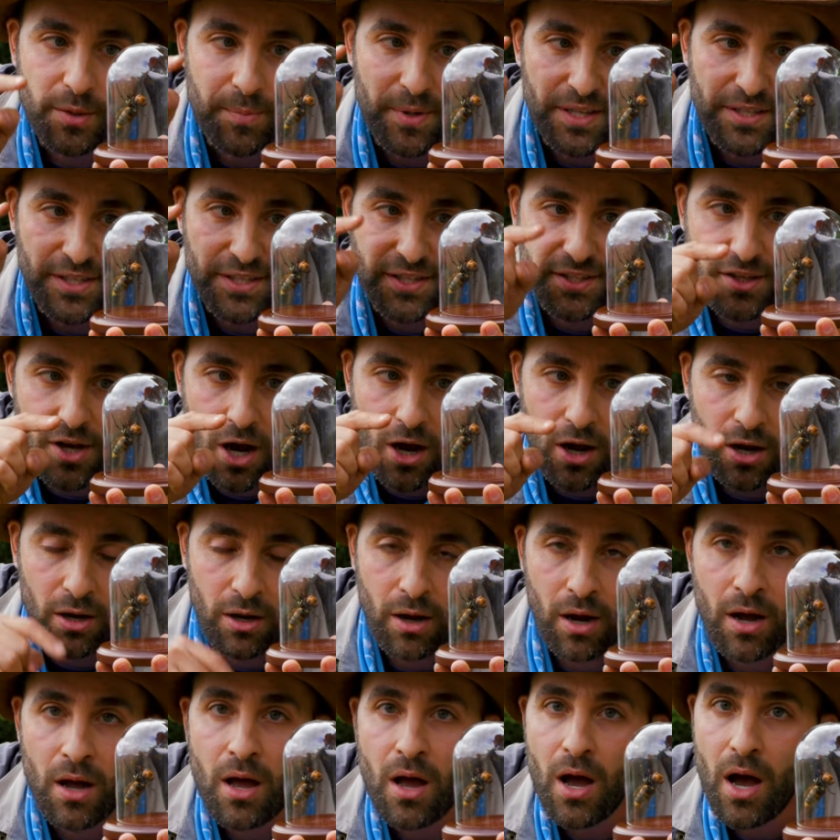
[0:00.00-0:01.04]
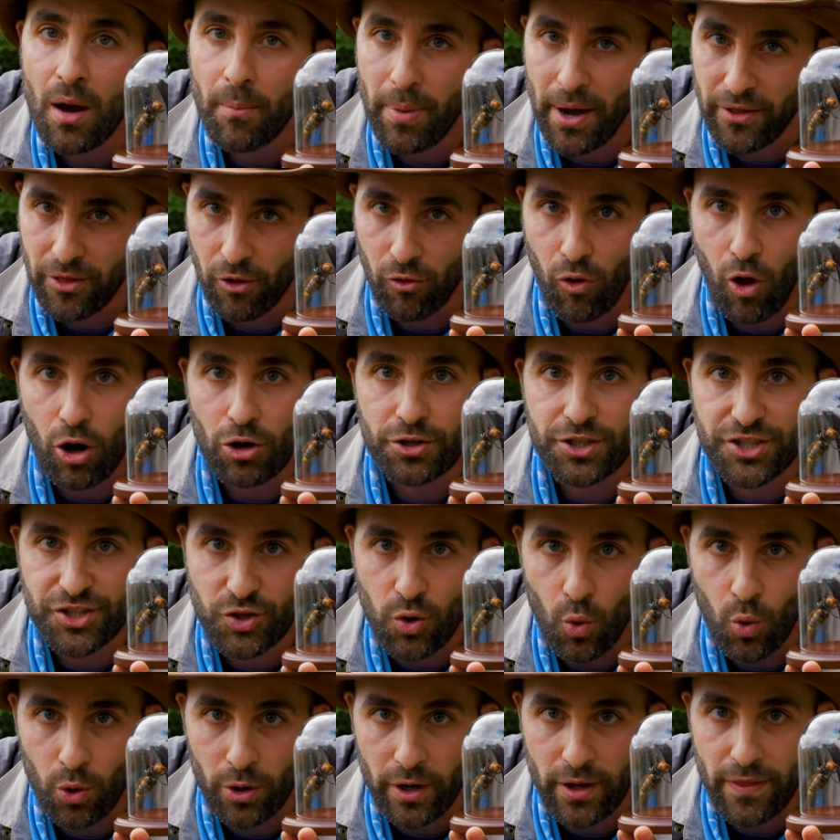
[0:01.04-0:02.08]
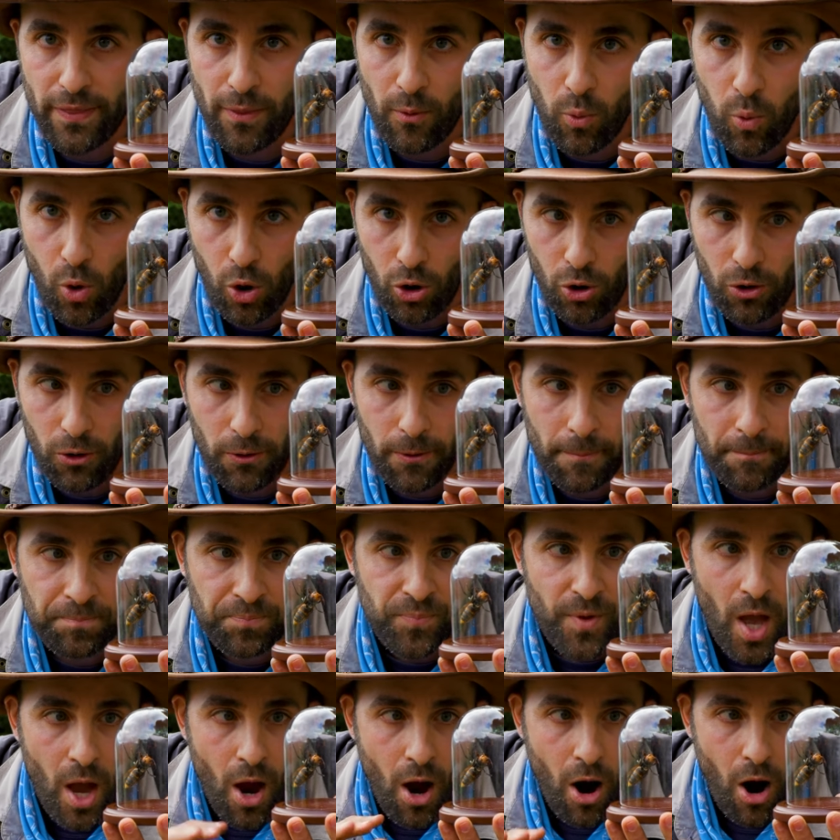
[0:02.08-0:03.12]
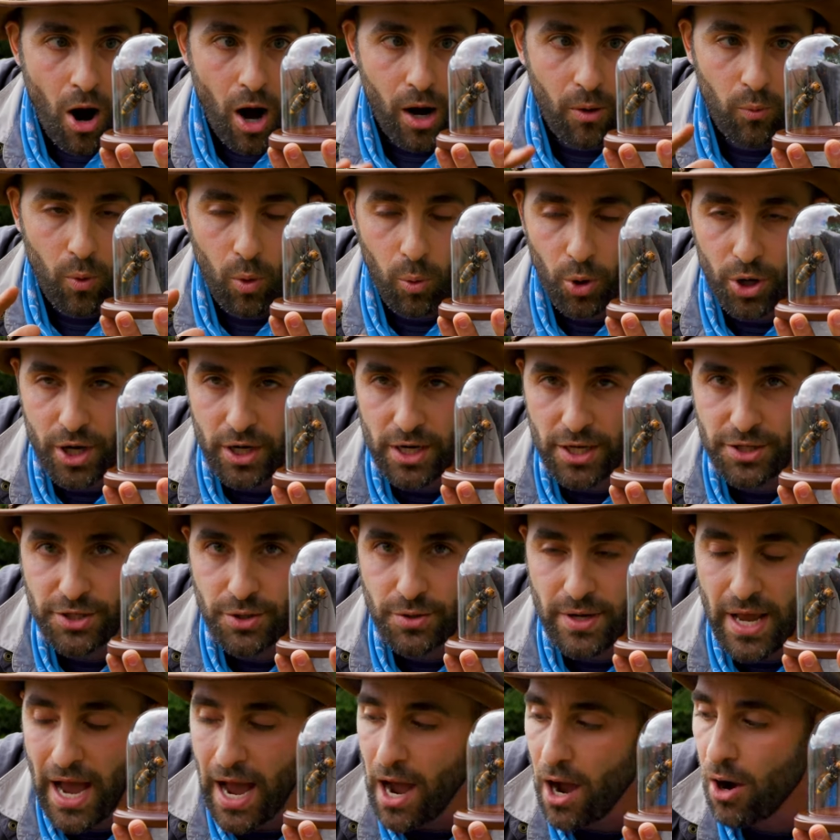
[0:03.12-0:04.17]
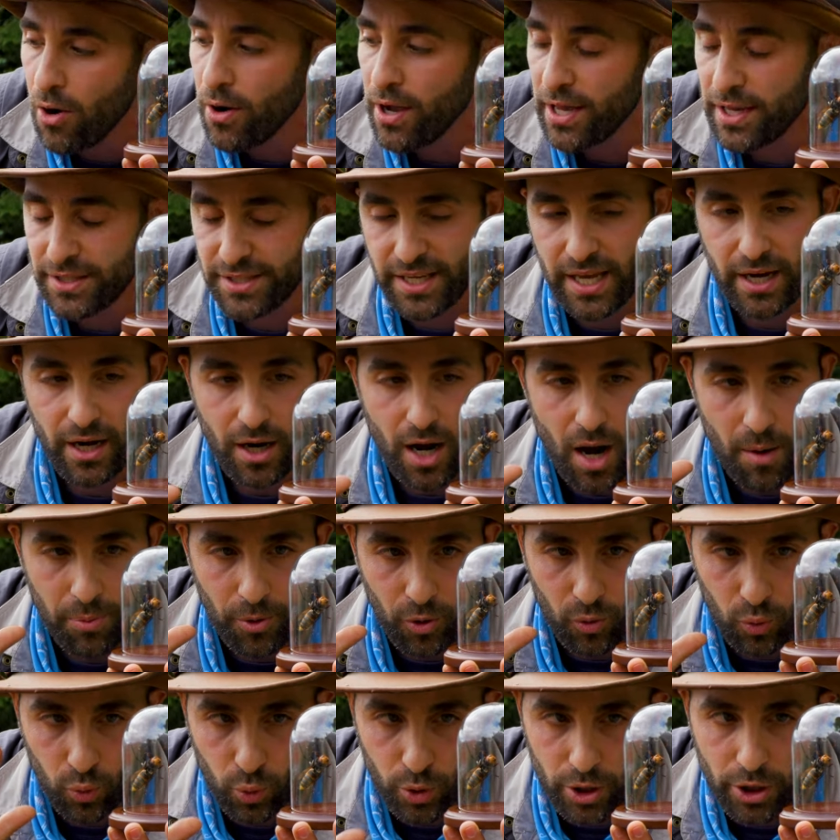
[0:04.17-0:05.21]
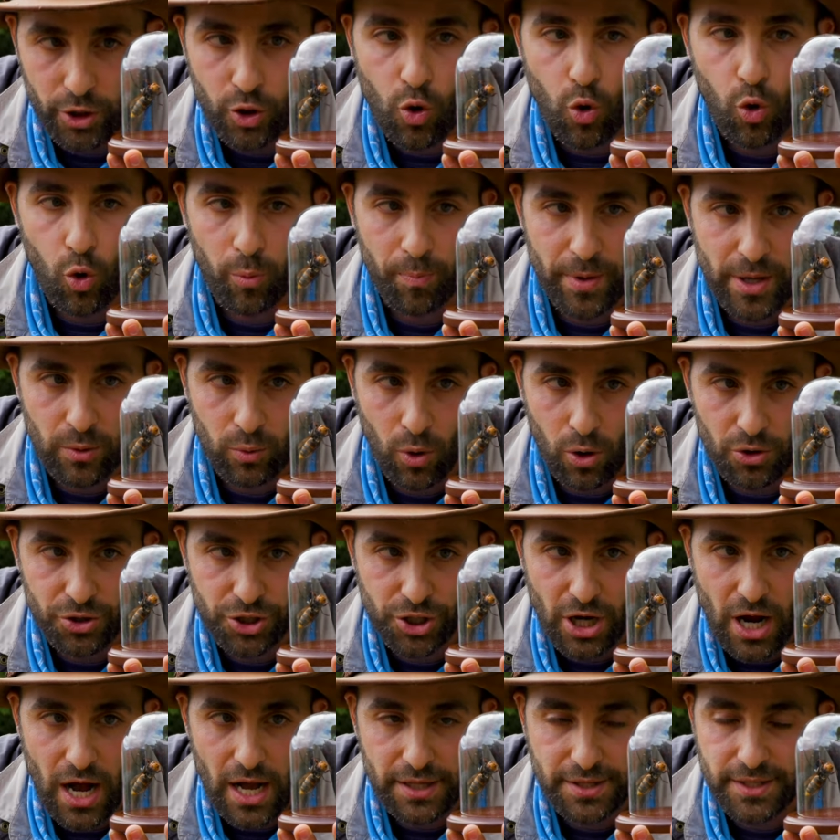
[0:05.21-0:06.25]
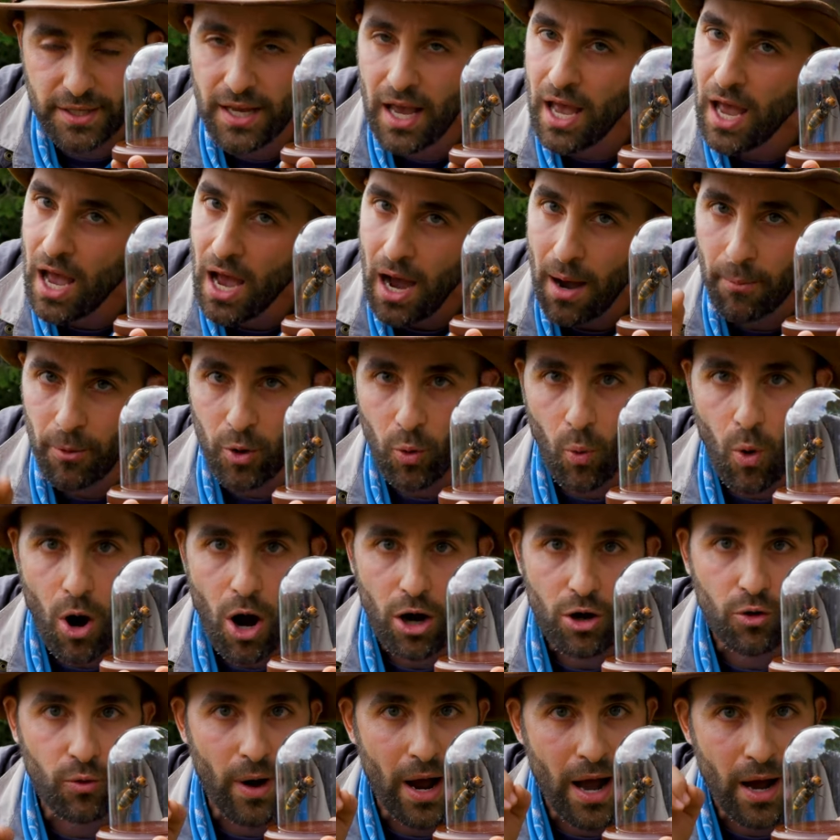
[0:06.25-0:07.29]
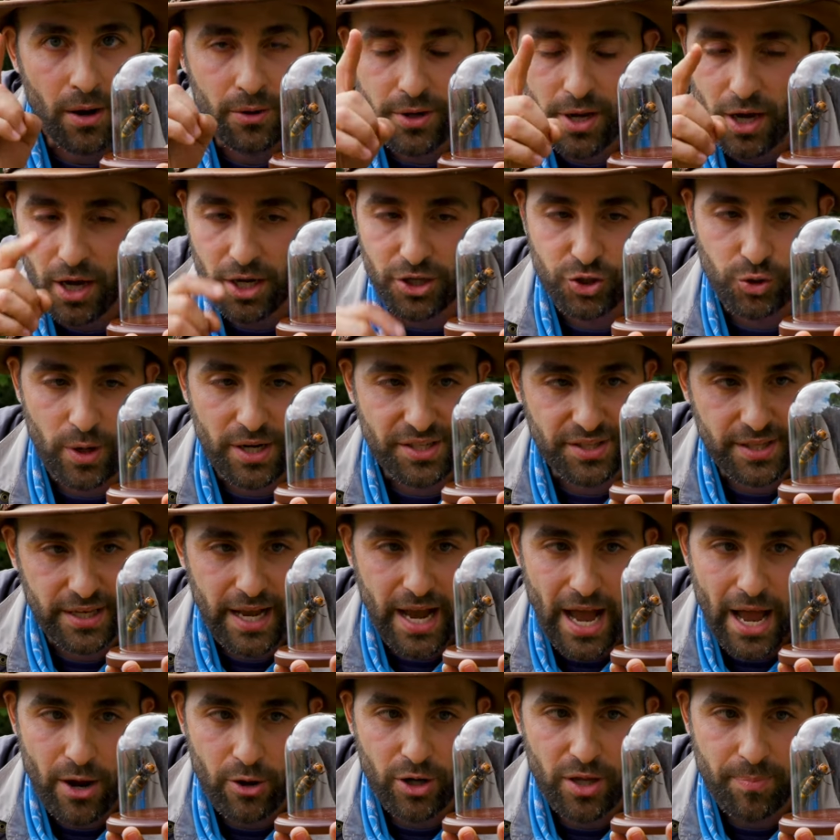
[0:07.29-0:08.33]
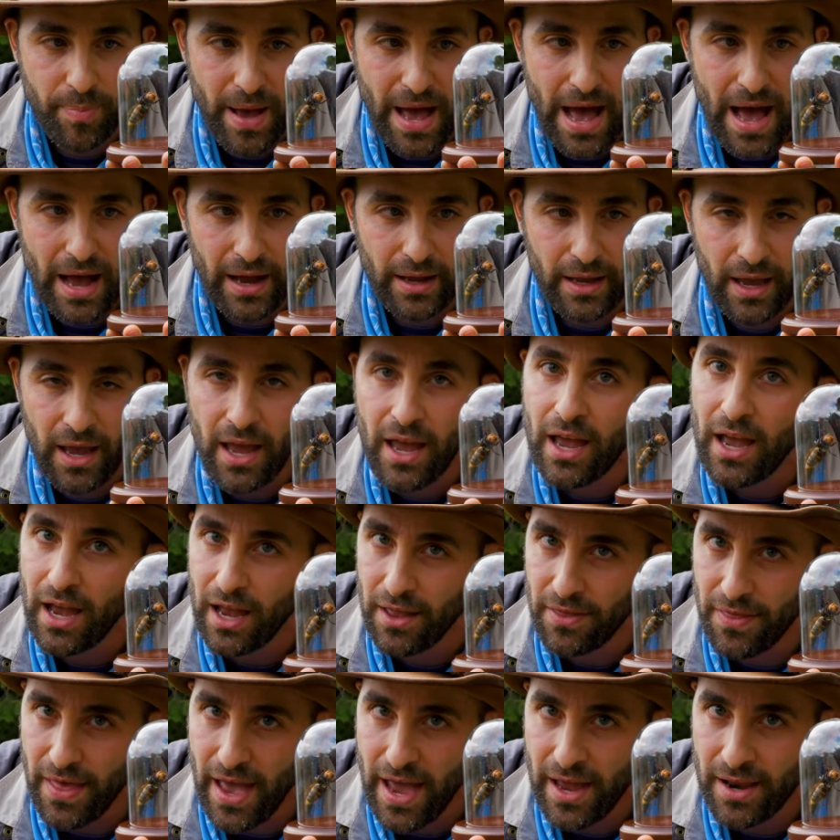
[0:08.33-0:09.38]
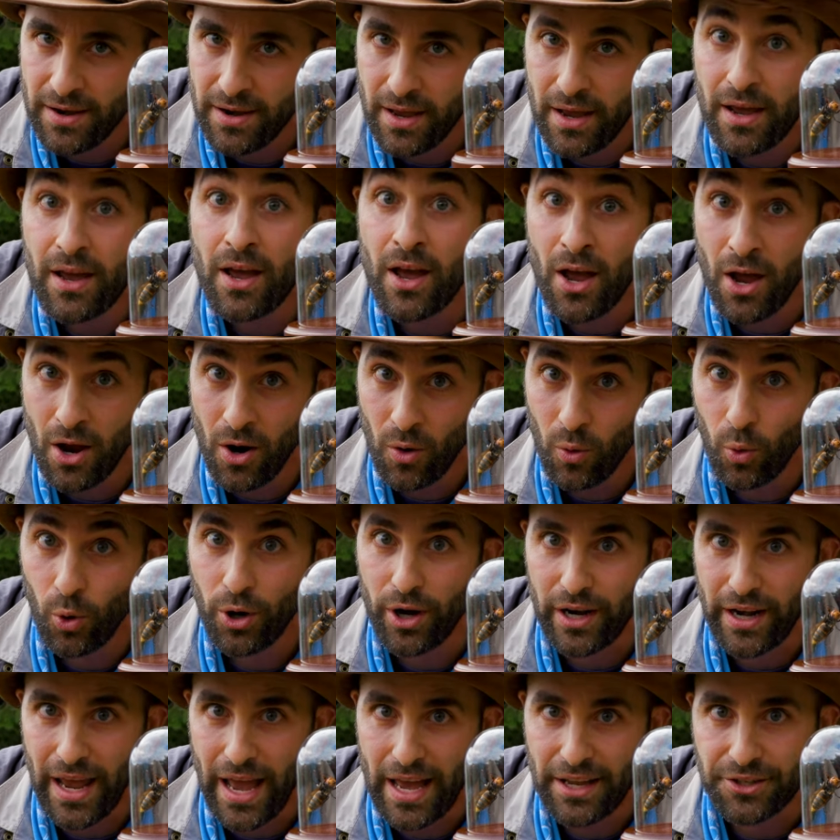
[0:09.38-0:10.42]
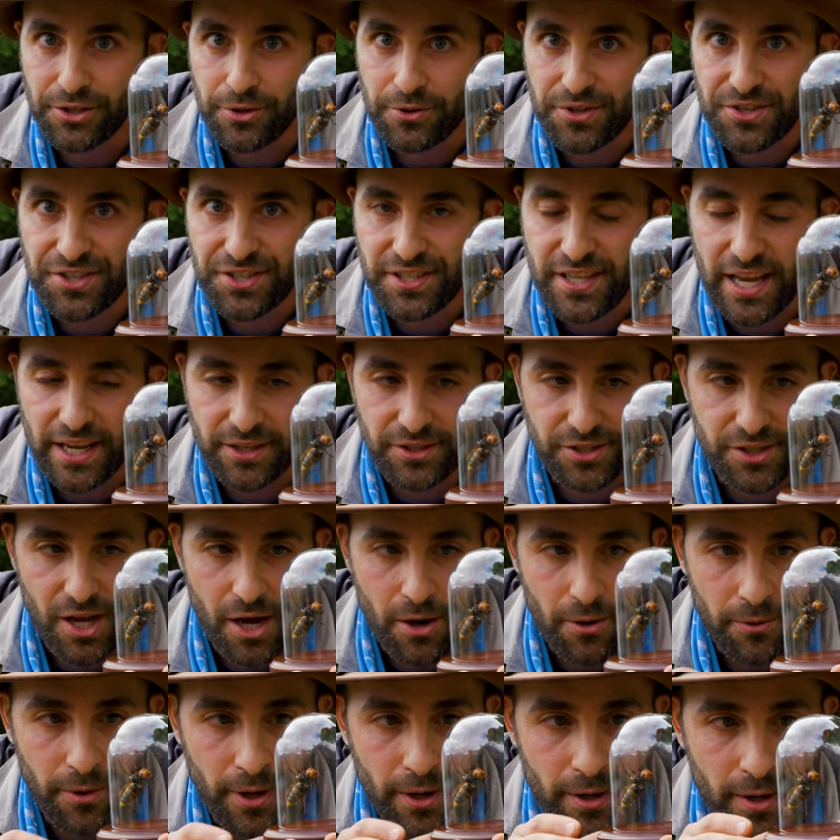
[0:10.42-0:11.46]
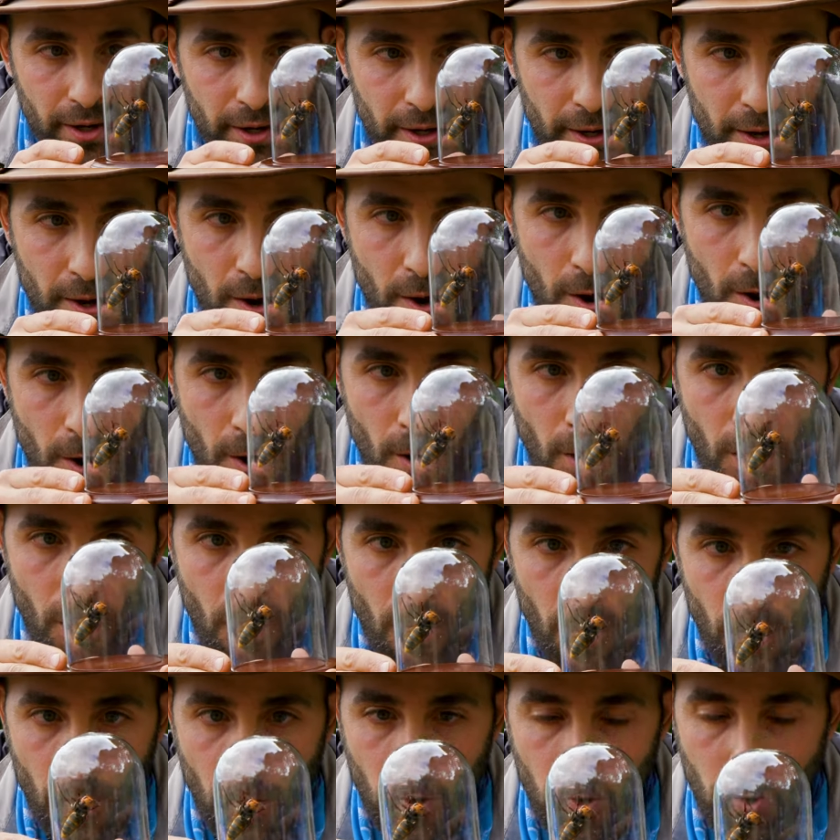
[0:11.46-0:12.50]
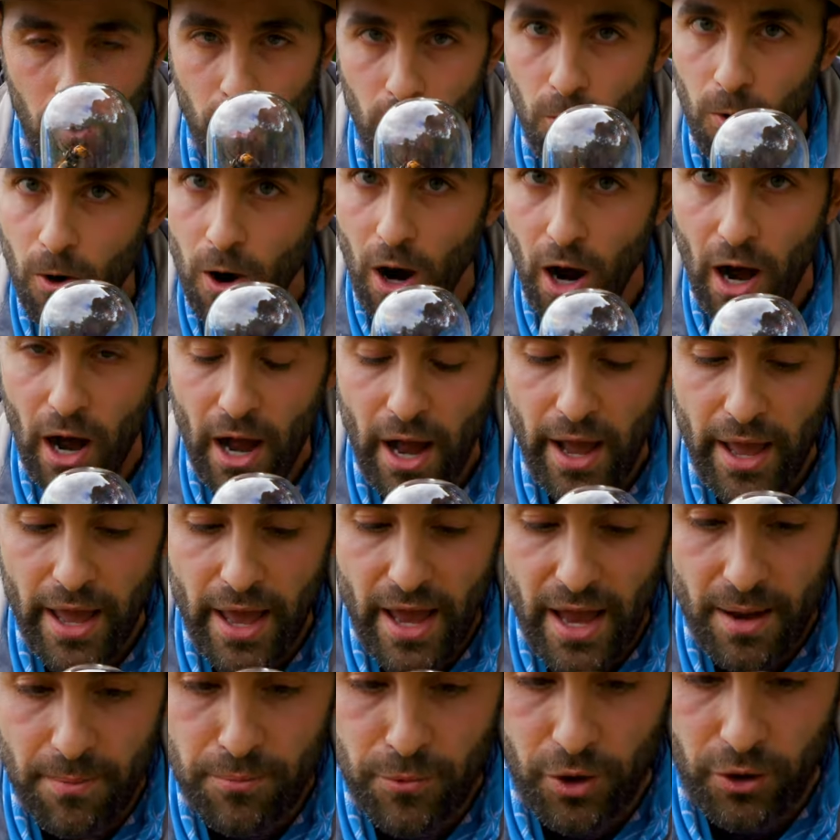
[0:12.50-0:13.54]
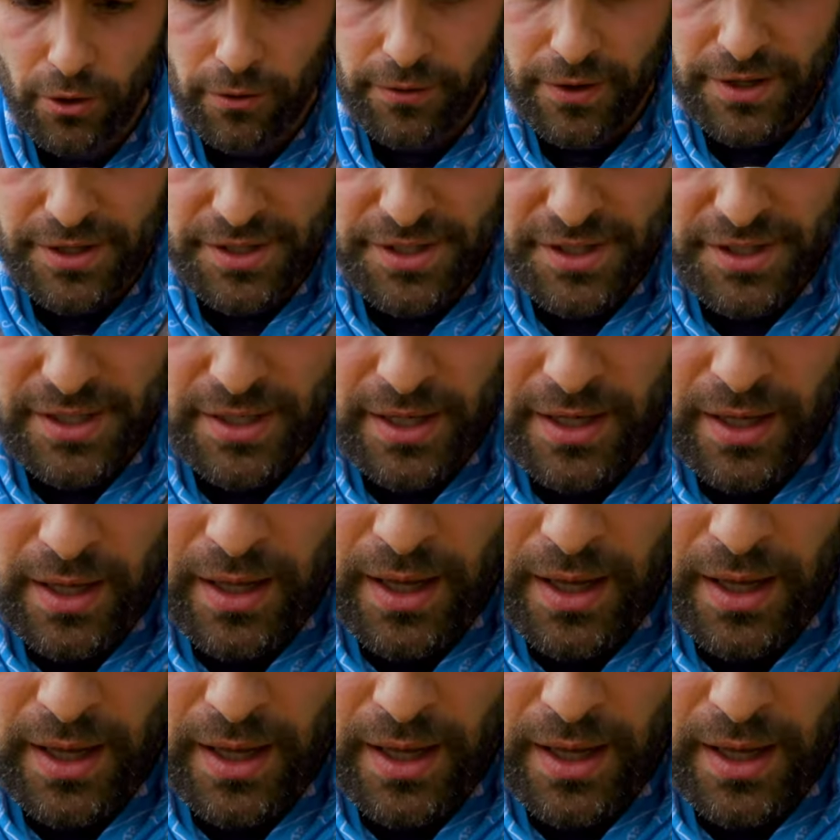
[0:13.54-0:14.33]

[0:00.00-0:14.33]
to be stung by the largest hornet in the world. All right, what we're gonna do now is get a couple of really cool B-roll shots. I'm gonna walk around, address the coyote pack, and then we're gonna enter the sting zone. Whew, I am nervous.